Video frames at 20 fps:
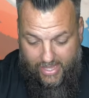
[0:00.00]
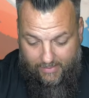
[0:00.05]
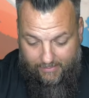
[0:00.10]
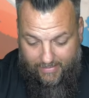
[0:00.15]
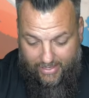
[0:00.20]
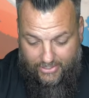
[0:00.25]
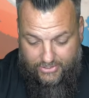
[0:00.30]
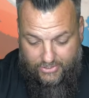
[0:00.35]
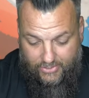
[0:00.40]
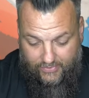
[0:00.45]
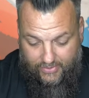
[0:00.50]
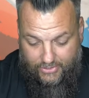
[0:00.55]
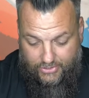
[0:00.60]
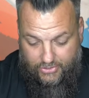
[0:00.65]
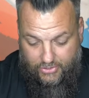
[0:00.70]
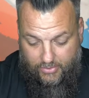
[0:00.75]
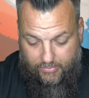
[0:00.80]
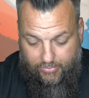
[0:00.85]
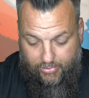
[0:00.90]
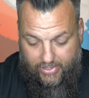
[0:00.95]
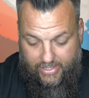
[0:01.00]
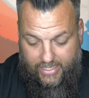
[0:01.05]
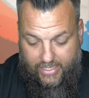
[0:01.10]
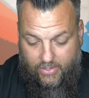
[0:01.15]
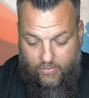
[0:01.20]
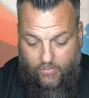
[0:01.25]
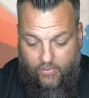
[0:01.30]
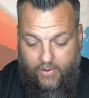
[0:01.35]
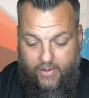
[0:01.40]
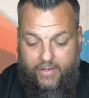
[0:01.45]
Make sure that you're
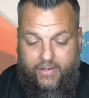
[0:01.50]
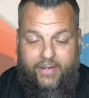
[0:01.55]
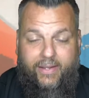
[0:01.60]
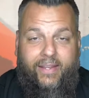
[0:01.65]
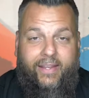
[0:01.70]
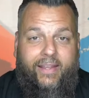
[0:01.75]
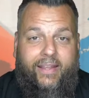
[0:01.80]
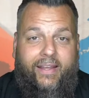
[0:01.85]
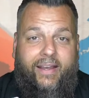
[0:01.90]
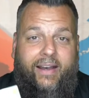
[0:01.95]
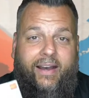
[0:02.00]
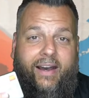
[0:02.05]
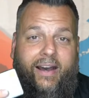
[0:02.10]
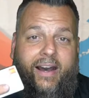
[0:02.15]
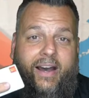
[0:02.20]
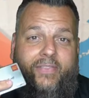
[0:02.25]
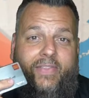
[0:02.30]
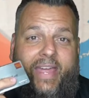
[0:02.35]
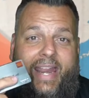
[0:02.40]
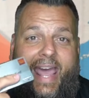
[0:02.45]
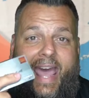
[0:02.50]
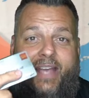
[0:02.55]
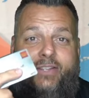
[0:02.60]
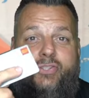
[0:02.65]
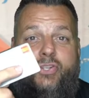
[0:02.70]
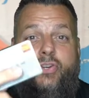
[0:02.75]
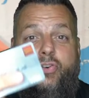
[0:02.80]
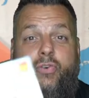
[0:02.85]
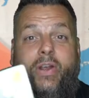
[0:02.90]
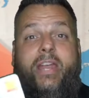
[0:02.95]
bringing one that has
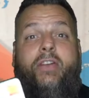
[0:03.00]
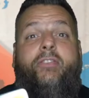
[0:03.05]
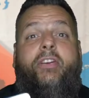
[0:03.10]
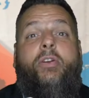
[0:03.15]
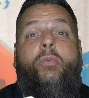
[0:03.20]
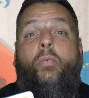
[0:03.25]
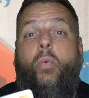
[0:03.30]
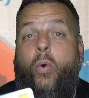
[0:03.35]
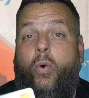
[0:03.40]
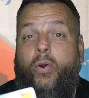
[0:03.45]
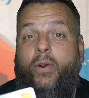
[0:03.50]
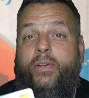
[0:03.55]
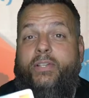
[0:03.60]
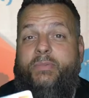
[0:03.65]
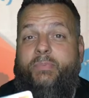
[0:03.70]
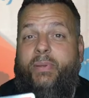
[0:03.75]
great rewards,